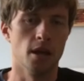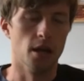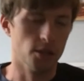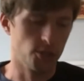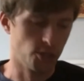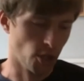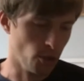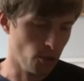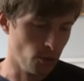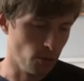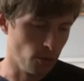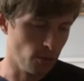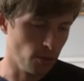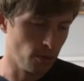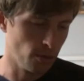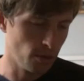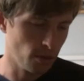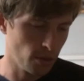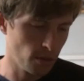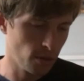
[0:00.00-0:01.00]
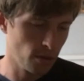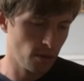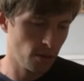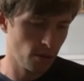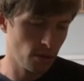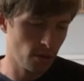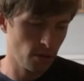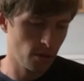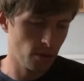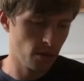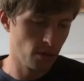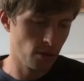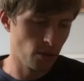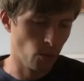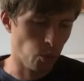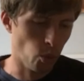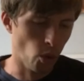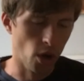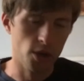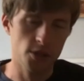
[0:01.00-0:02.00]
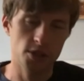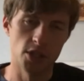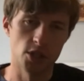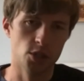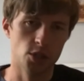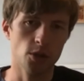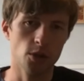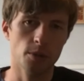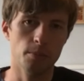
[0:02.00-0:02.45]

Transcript: So what additional